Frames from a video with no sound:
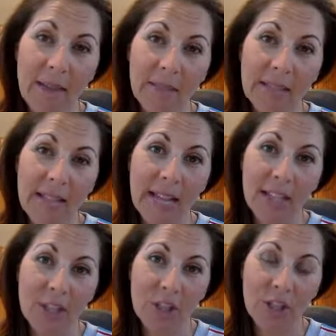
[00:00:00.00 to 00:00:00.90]
side
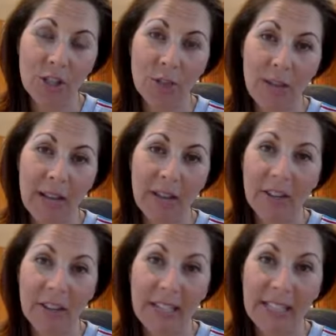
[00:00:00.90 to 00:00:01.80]
dishes and
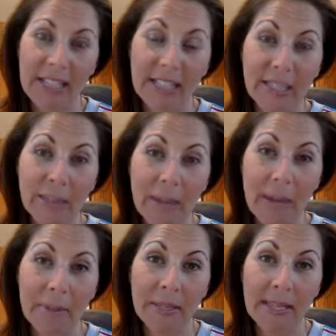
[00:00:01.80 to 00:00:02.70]
they're easy to
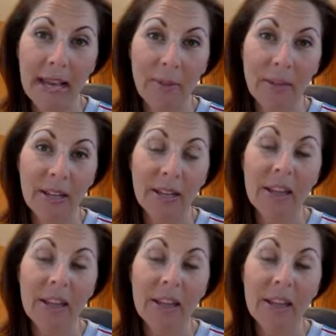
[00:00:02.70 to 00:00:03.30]
accompany that with.